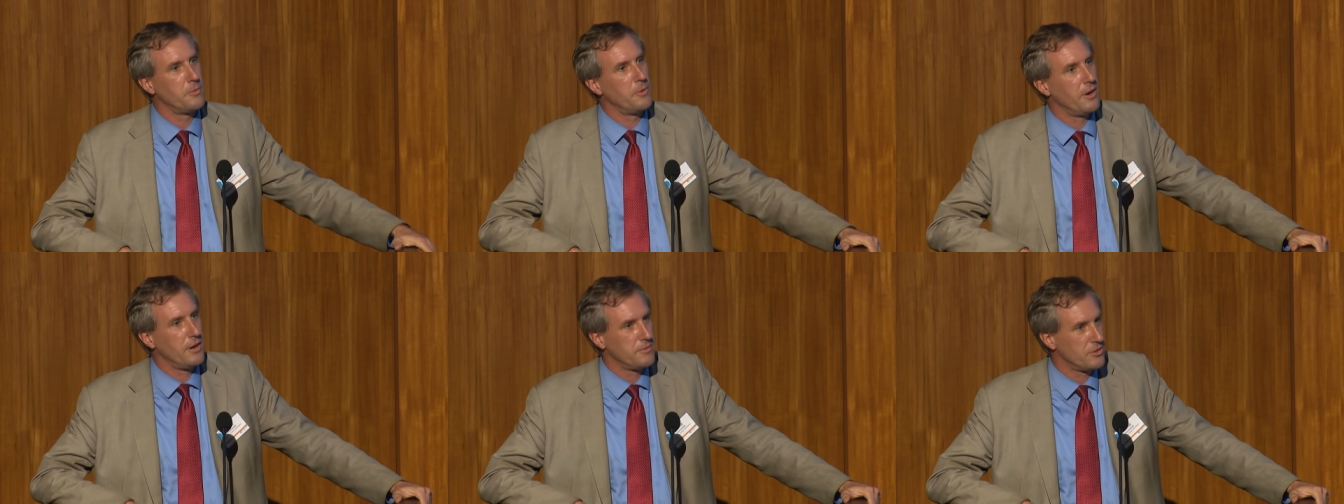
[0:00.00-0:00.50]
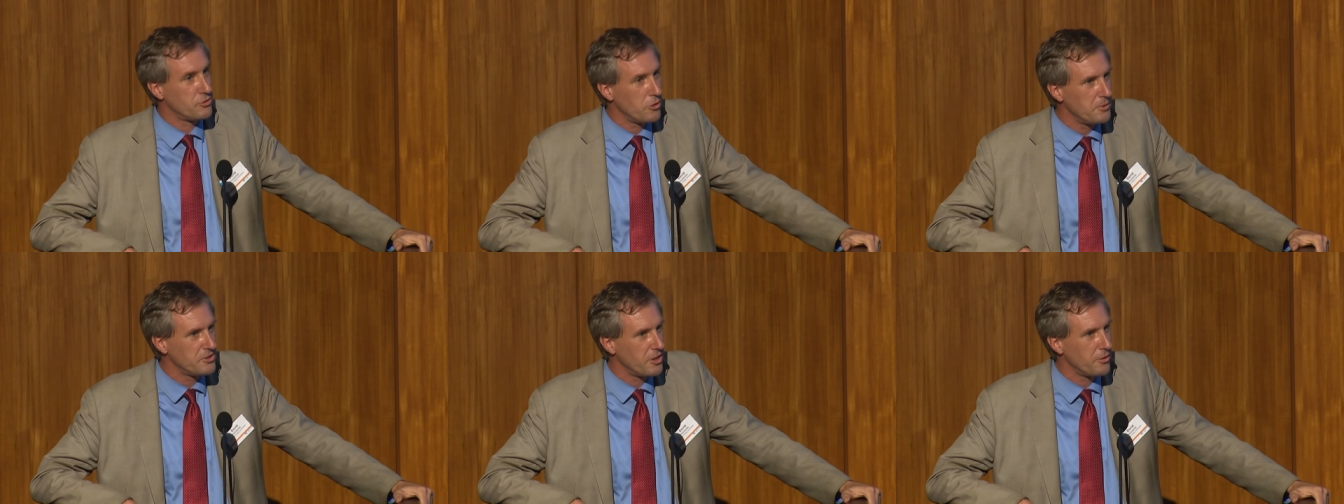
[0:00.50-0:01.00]
of
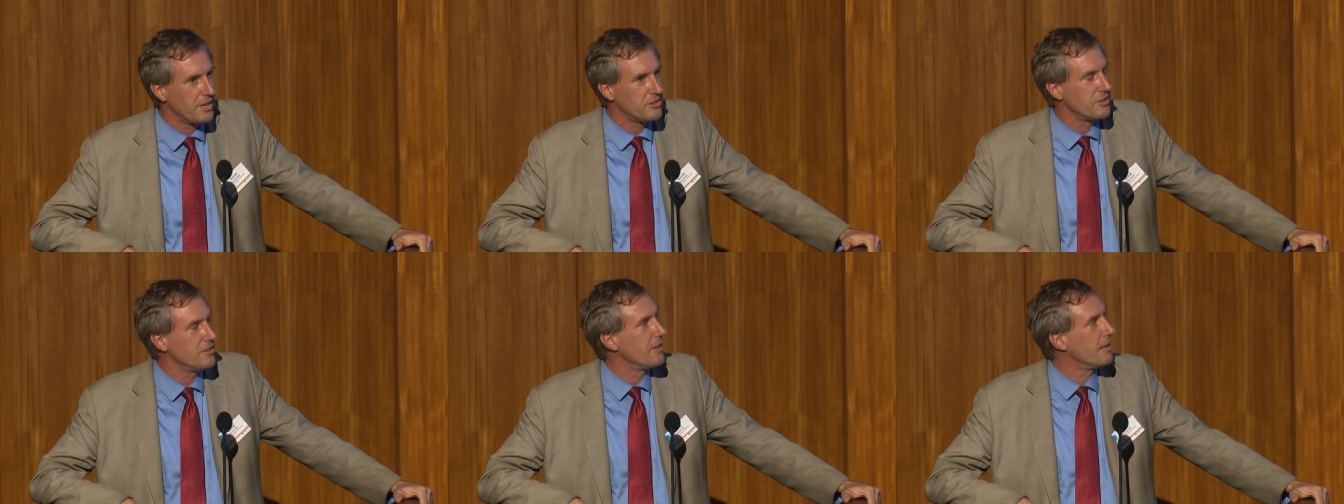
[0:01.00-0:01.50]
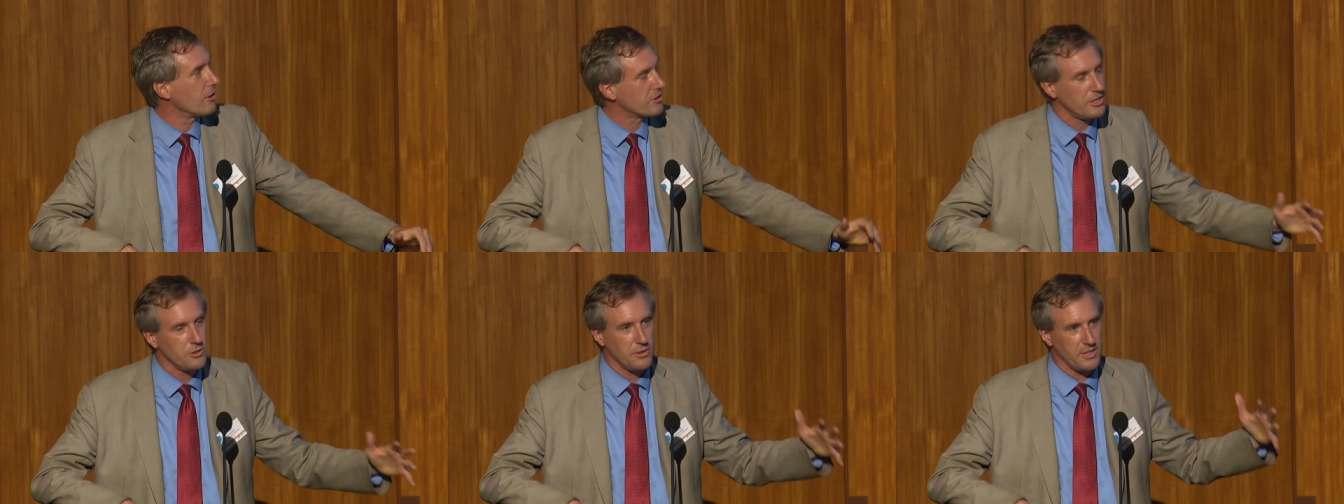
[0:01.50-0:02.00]
distributed generation, and
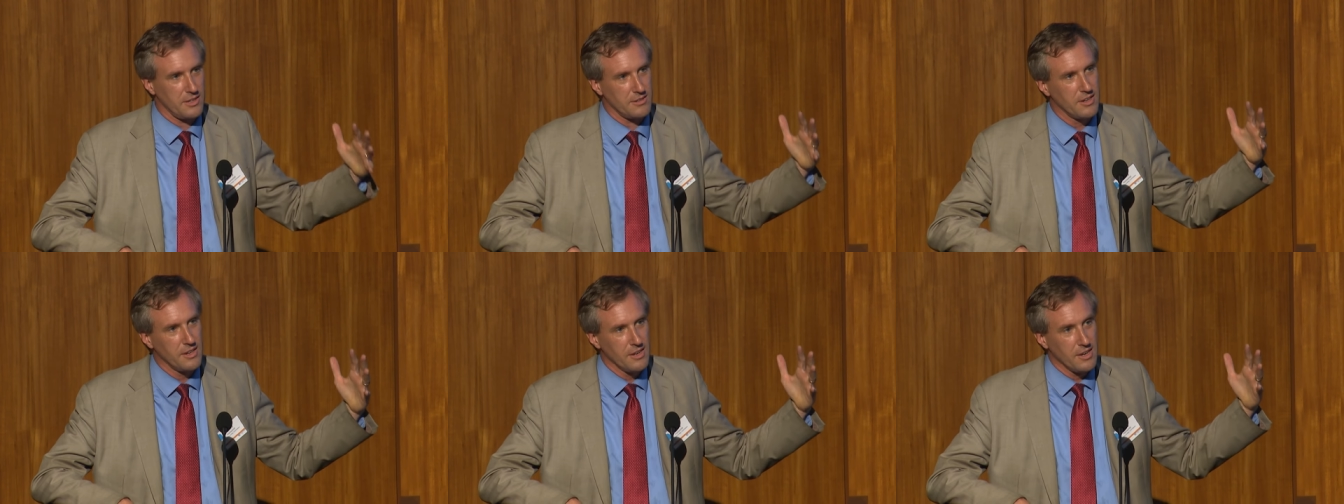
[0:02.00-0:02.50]
looked into it and